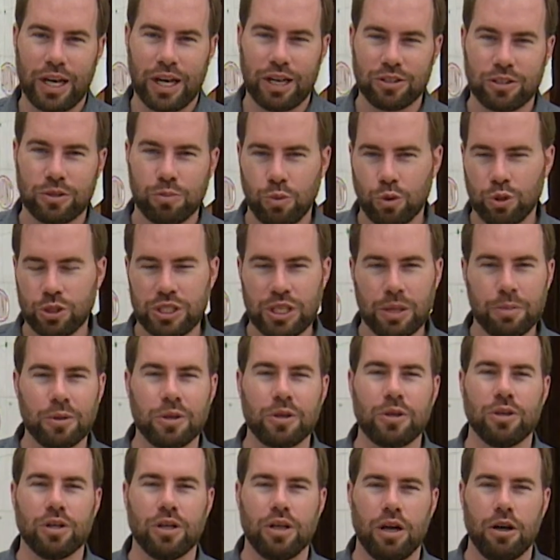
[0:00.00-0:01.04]
house, more
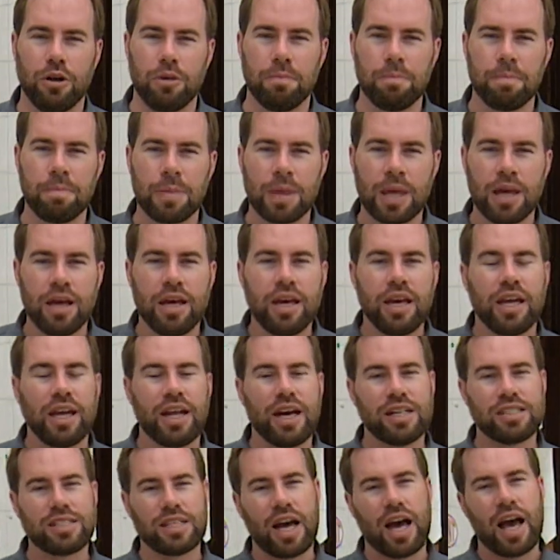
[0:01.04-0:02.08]
typical home. It
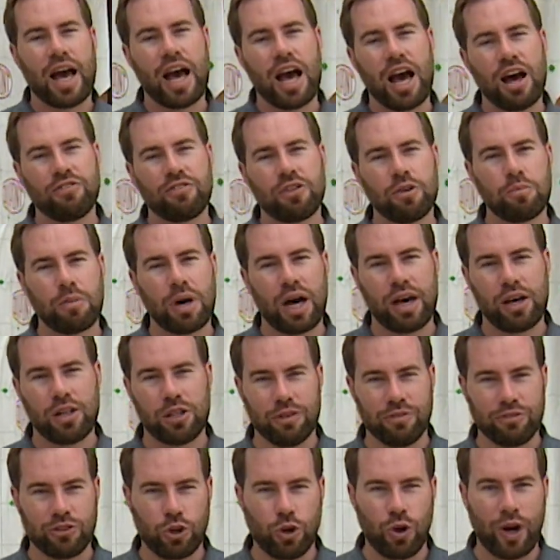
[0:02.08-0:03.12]
has a half a mile
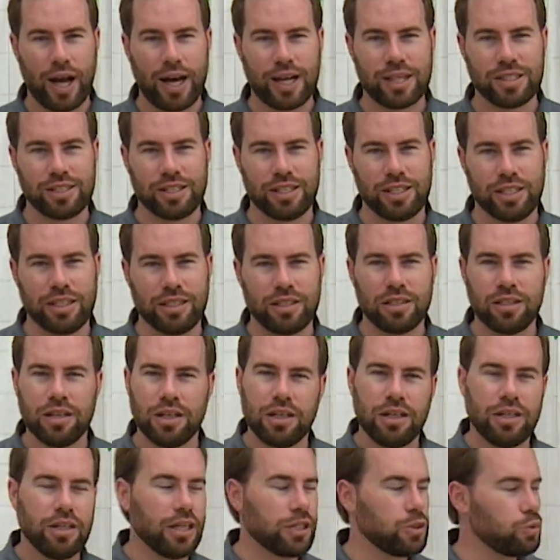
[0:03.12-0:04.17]
of cracks in it.
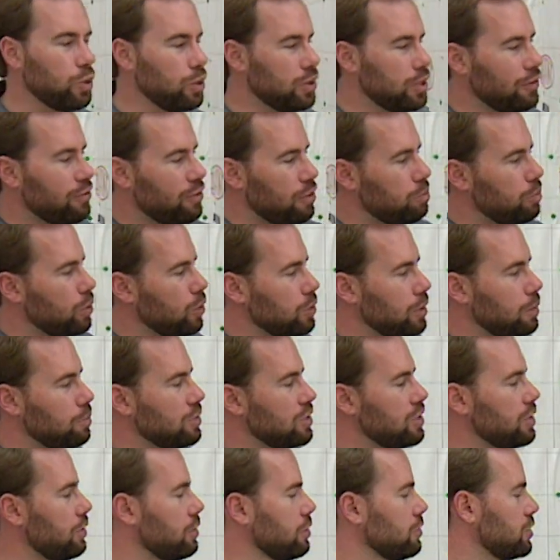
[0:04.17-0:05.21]
That's where different building
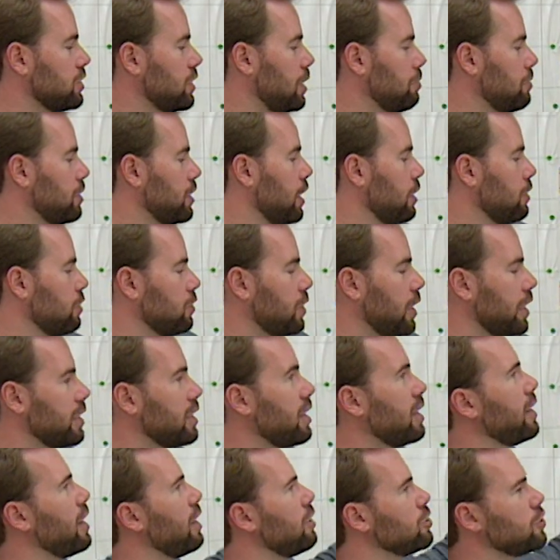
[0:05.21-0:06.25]
materials come together, like
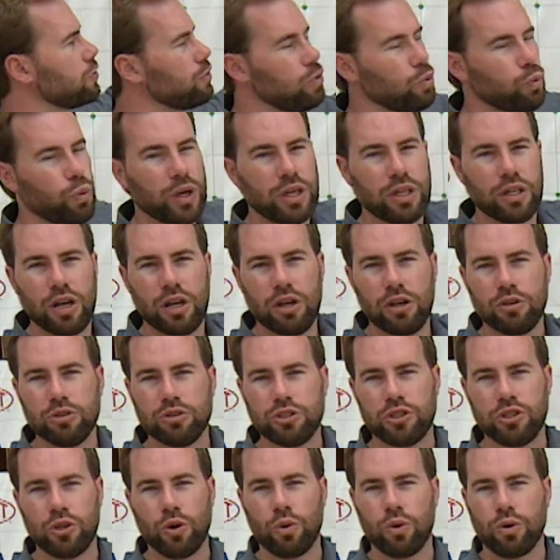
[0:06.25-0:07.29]
cutouts for
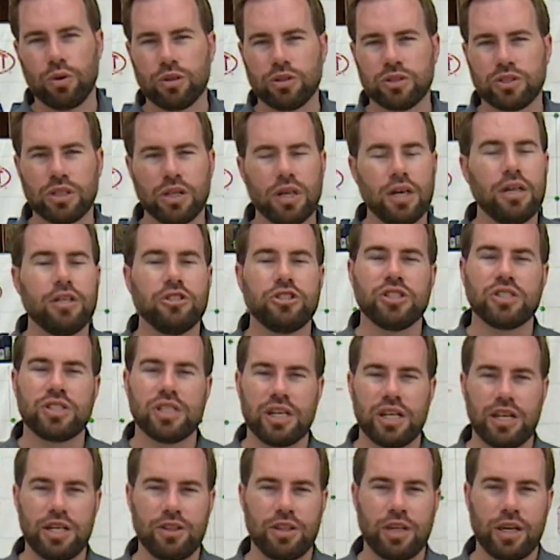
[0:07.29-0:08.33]
windows, doors, just
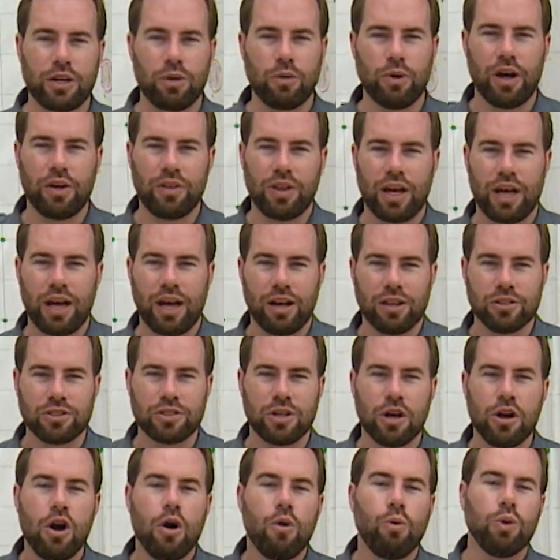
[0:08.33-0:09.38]
anything around the house.
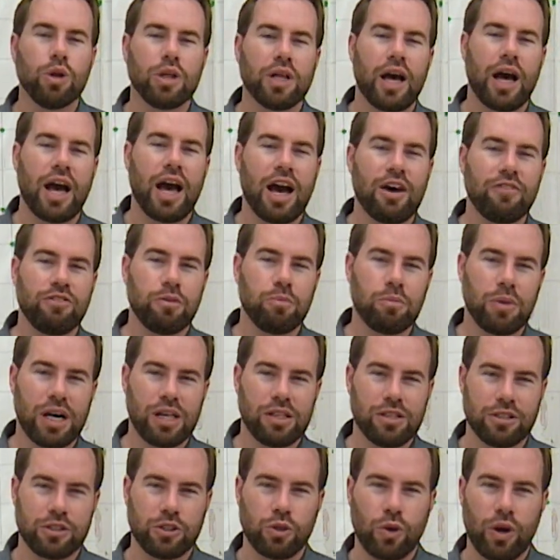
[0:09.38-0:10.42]
Well, a half a
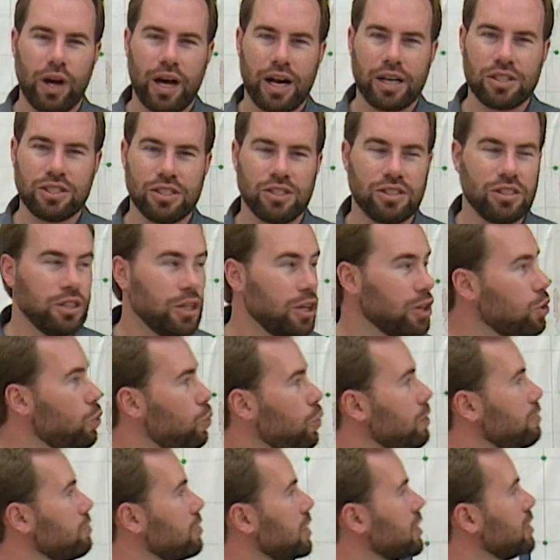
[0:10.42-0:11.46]
mile of cracks is the
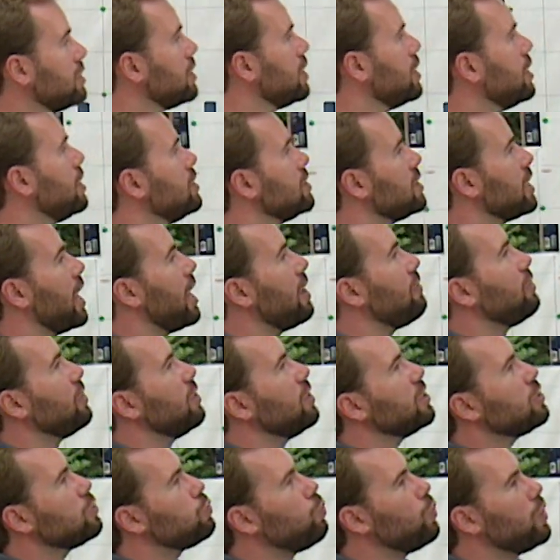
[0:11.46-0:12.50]
equivalent of having this